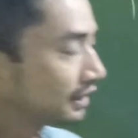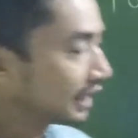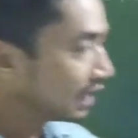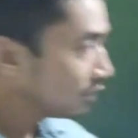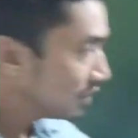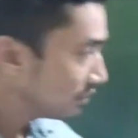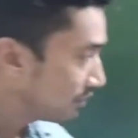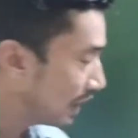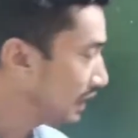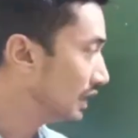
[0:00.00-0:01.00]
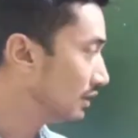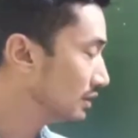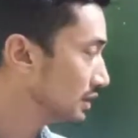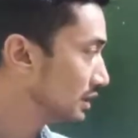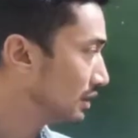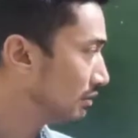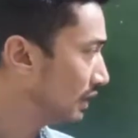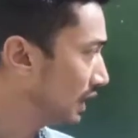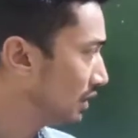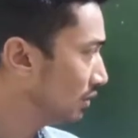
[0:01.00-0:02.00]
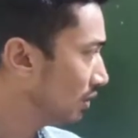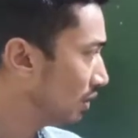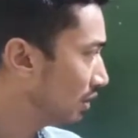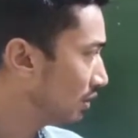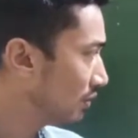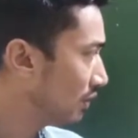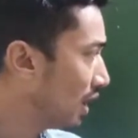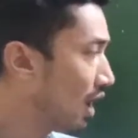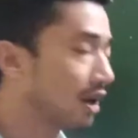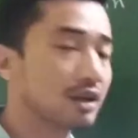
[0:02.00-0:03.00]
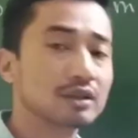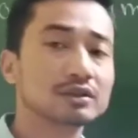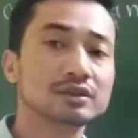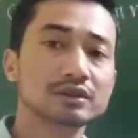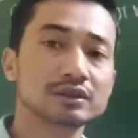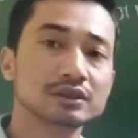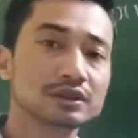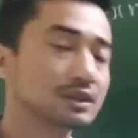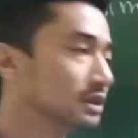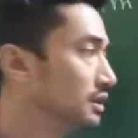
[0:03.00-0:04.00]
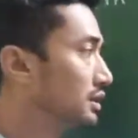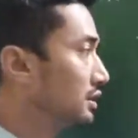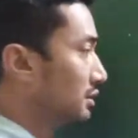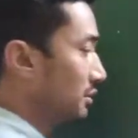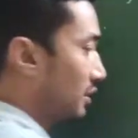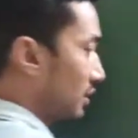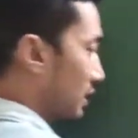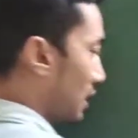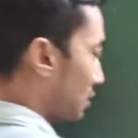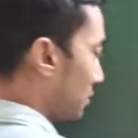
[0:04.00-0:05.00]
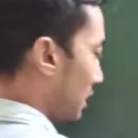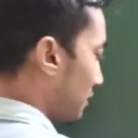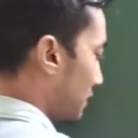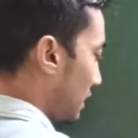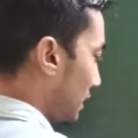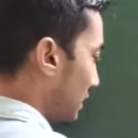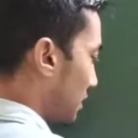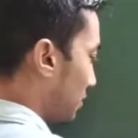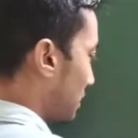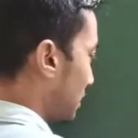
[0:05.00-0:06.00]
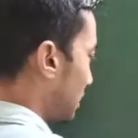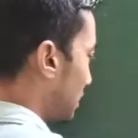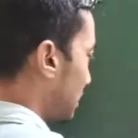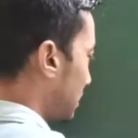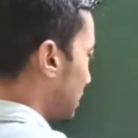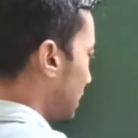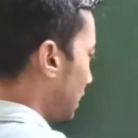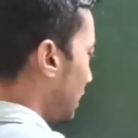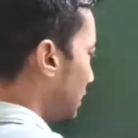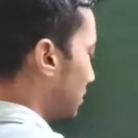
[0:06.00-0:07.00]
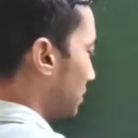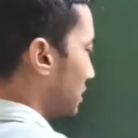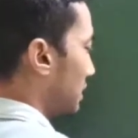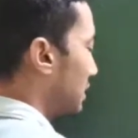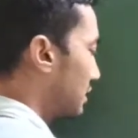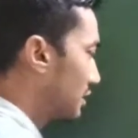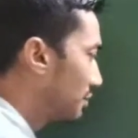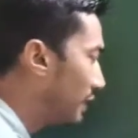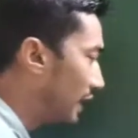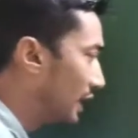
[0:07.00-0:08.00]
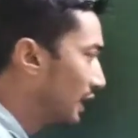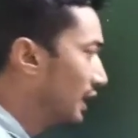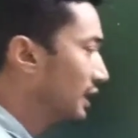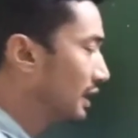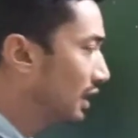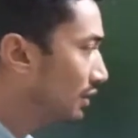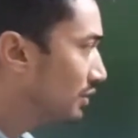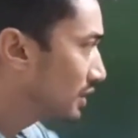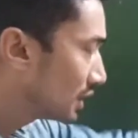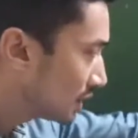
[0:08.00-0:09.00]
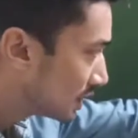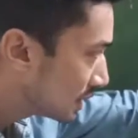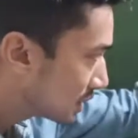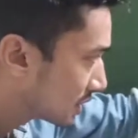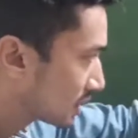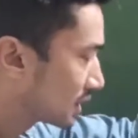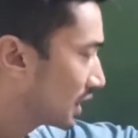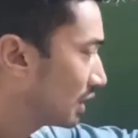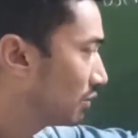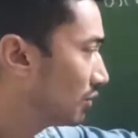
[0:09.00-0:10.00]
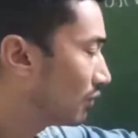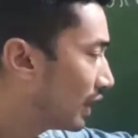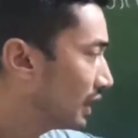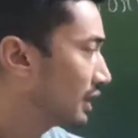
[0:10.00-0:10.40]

can we find out the value of r? Because as we have seen, this was the distance A, this was the distance B. Now using this, can we find